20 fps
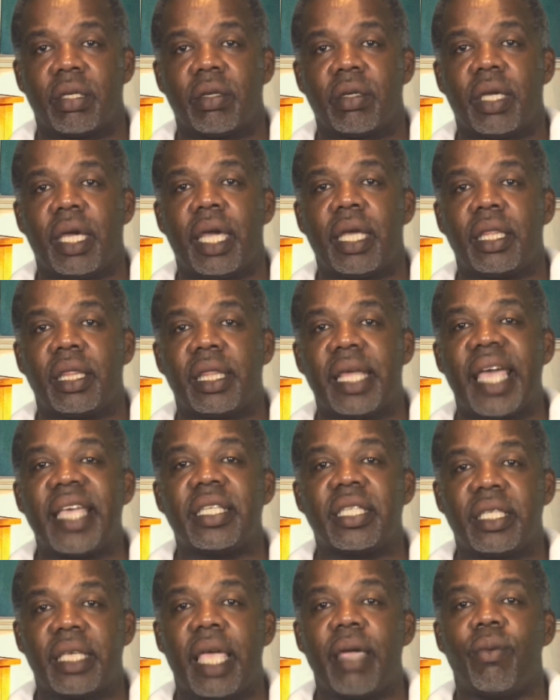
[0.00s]
Okay, they
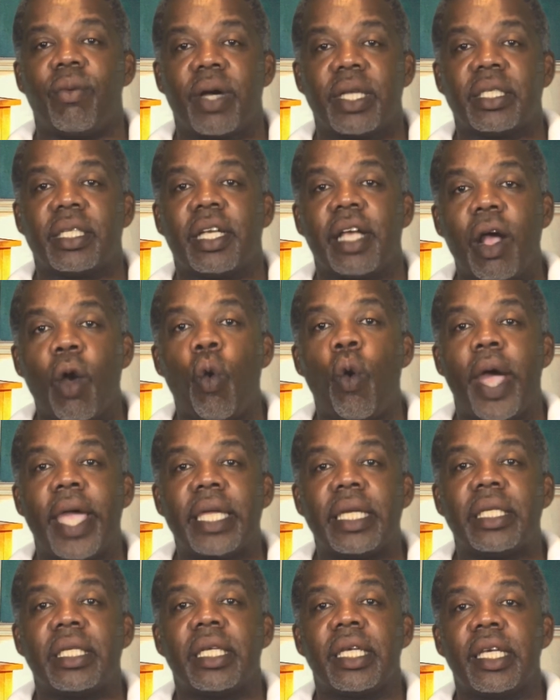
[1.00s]
say what's
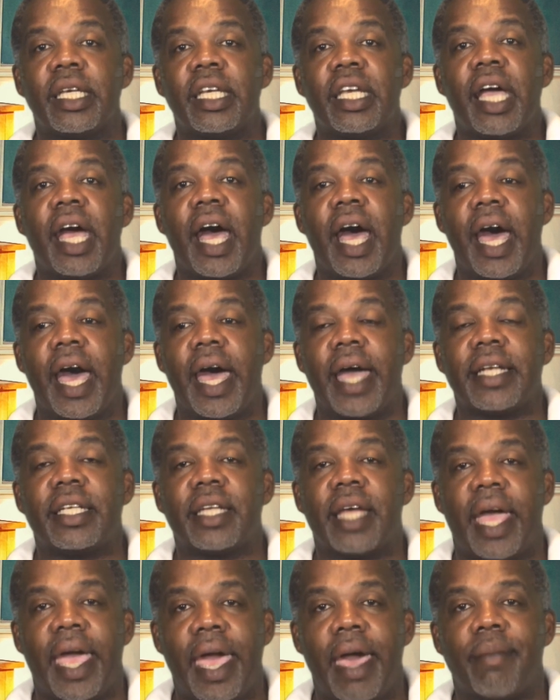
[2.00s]
going
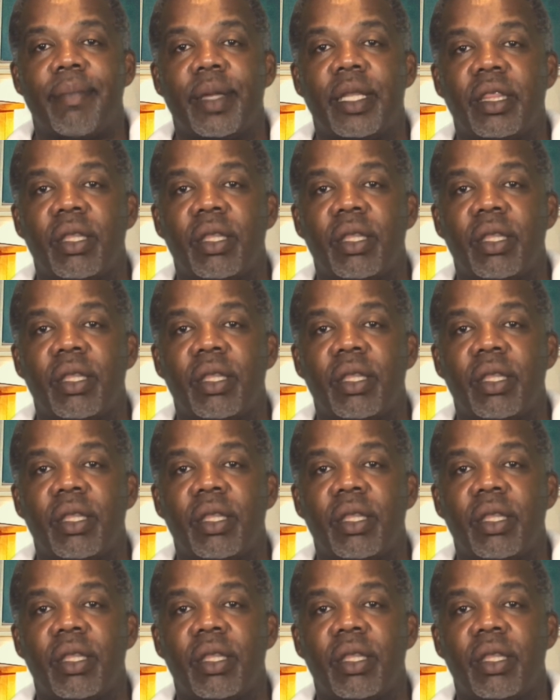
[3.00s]
to happen.